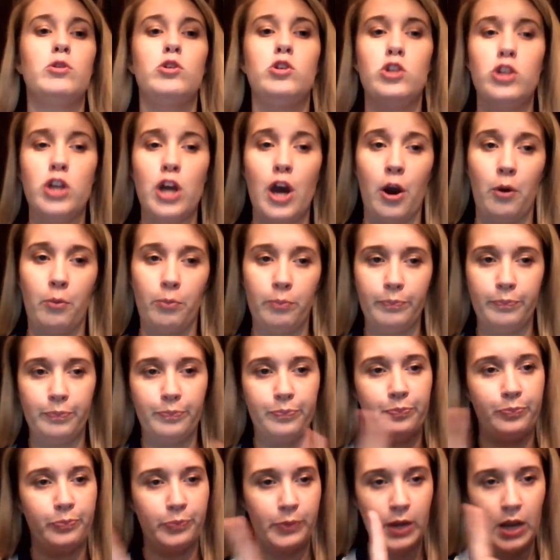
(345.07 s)
No,
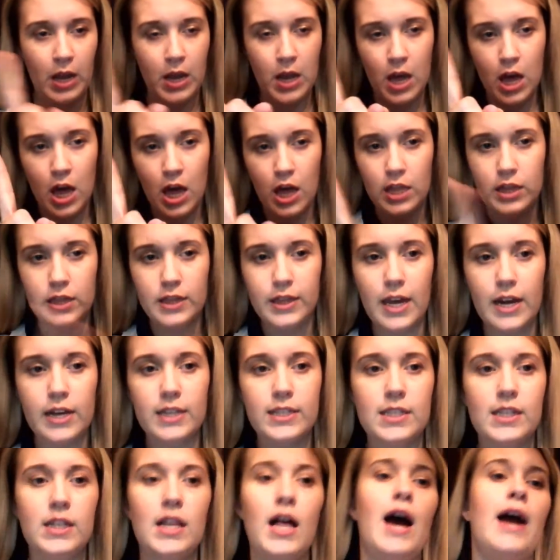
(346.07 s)
that
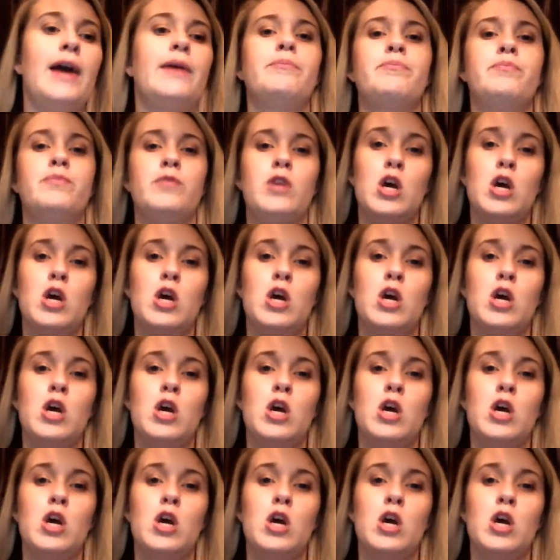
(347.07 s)
is a lie.